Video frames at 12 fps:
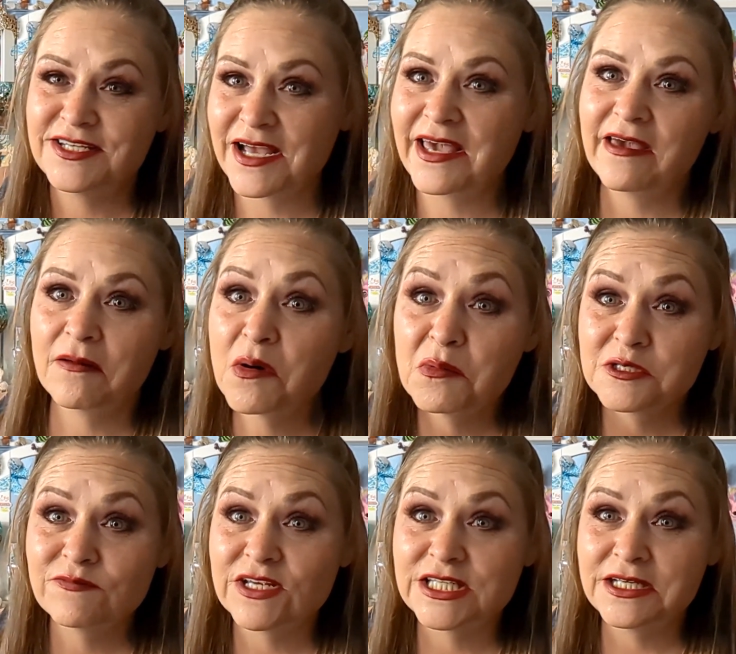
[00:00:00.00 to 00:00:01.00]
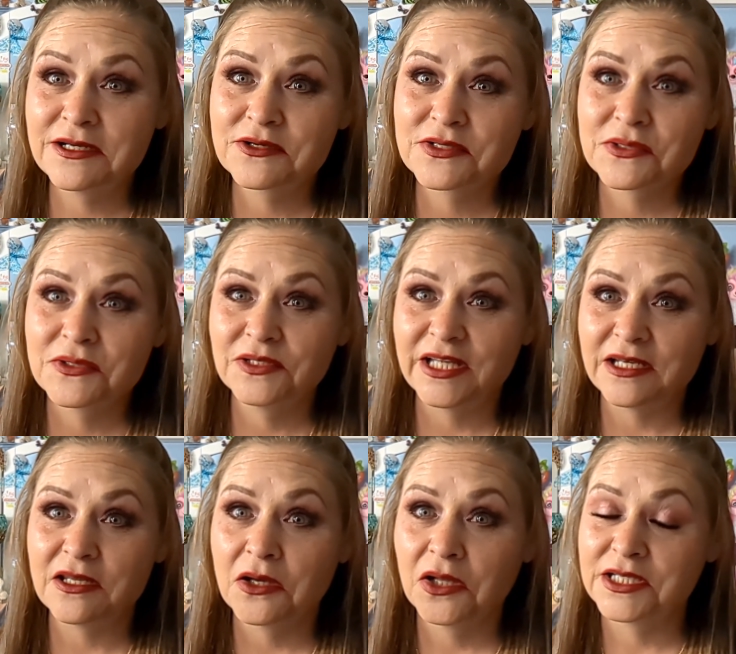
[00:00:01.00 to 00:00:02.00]
I am almost 50 years old,
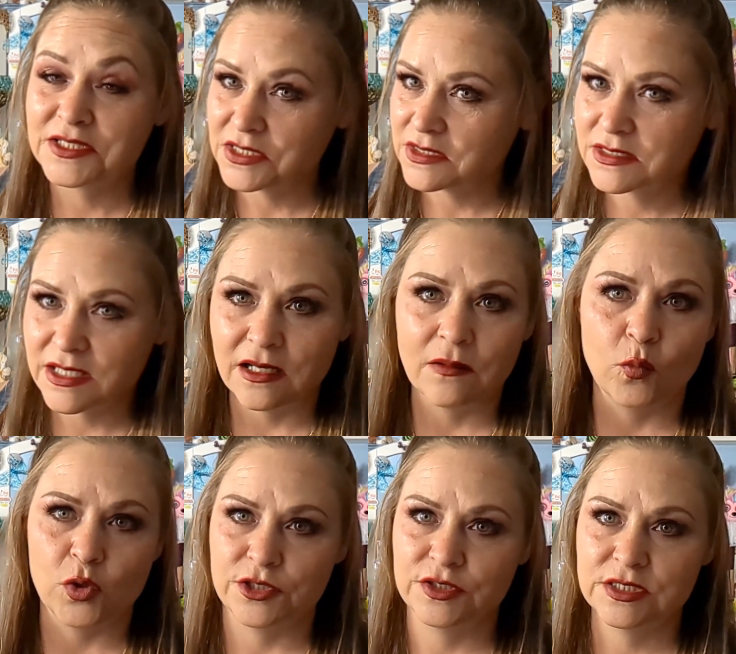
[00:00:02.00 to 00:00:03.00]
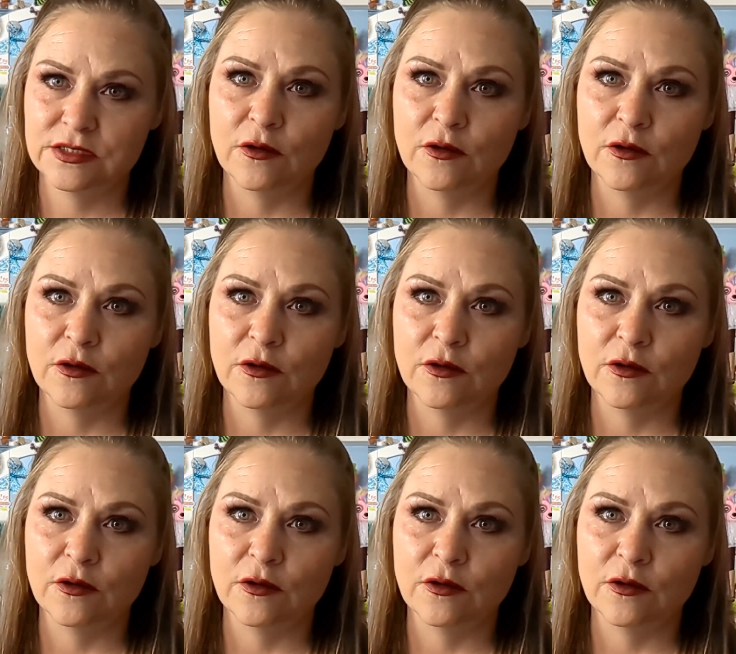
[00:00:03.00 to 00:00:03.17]
and y'all, it's just getting worse.